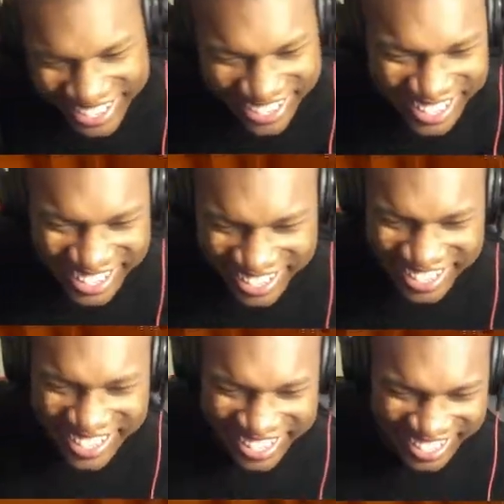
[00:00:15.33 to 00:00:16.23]

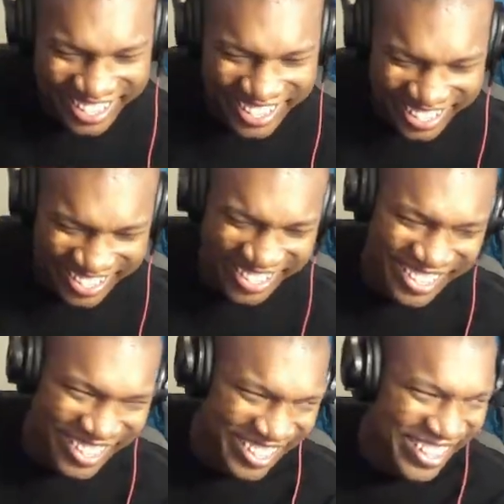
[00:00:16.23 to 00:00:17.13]

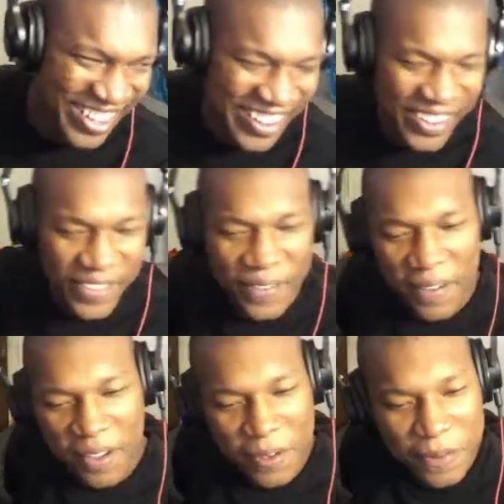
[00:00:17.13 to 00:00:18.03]

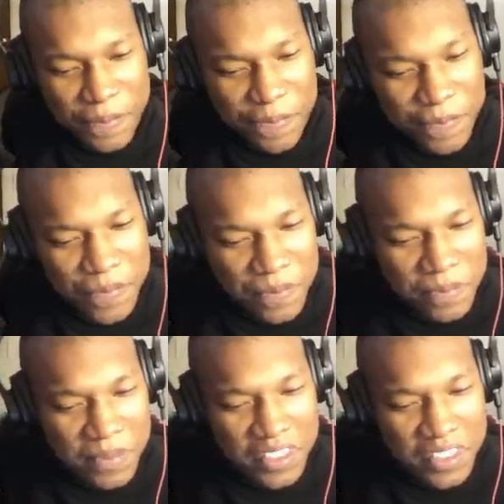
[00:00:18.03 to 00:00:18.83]
Nobody speaks.